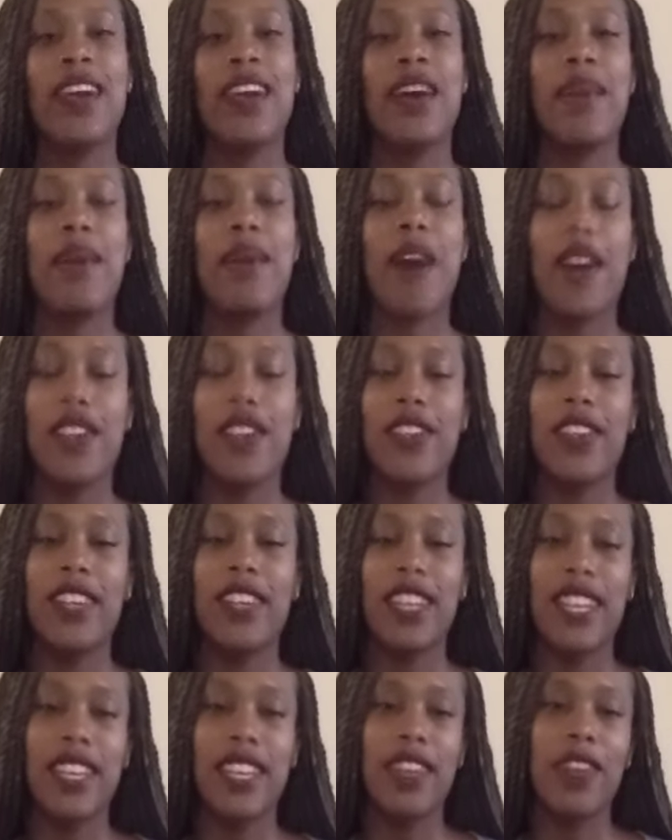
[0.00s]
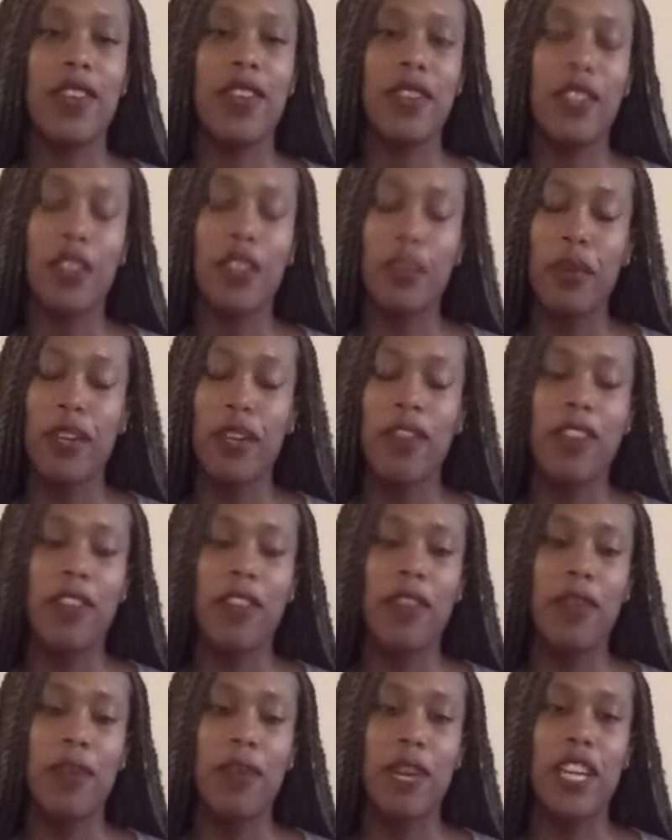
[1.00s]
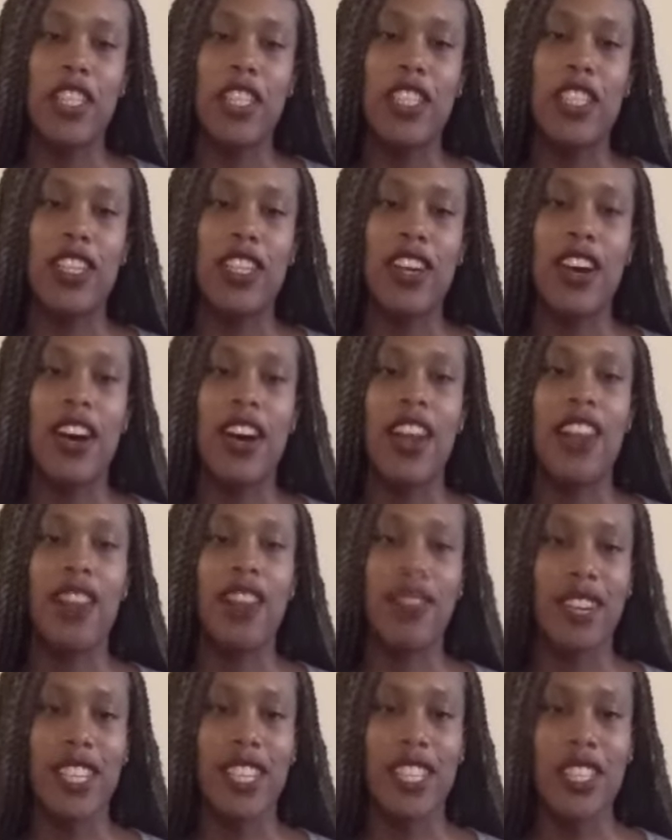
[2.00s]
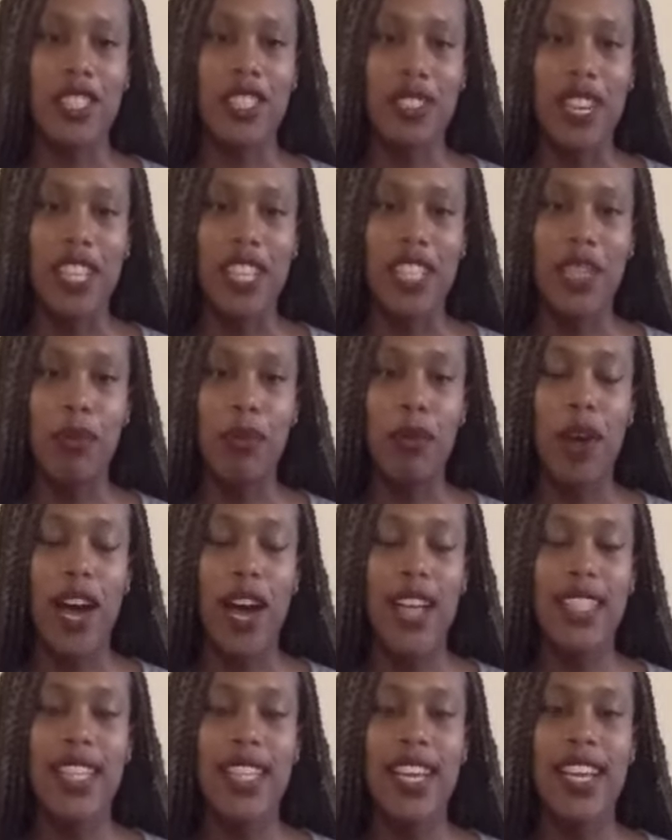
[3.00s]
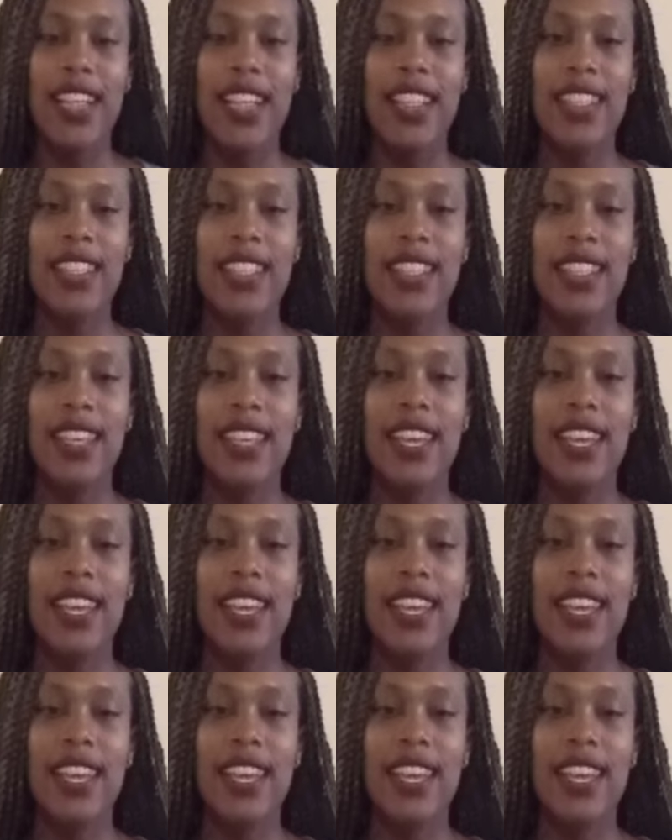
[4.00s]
I'm also going to give you a little bit of information on the registration process,